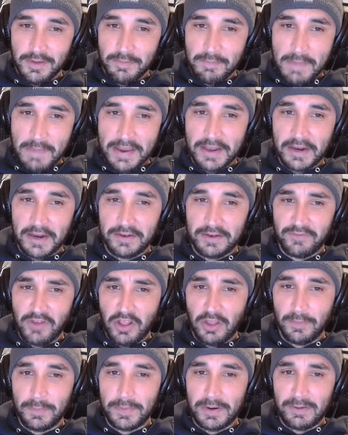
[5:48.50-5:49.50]
making a
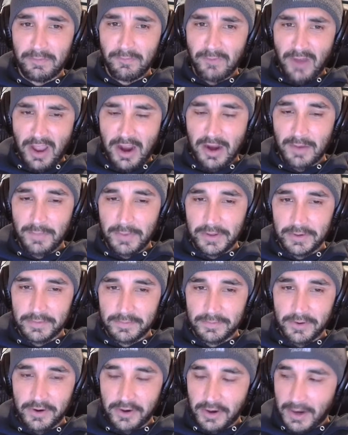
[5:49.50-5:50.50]
development environment.
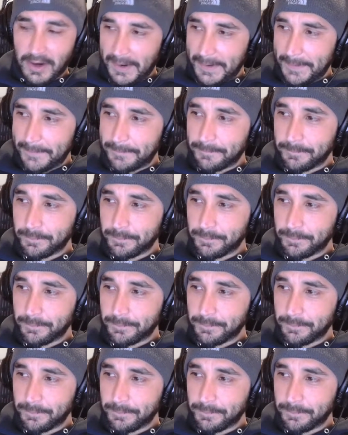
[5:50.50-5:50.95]
All right.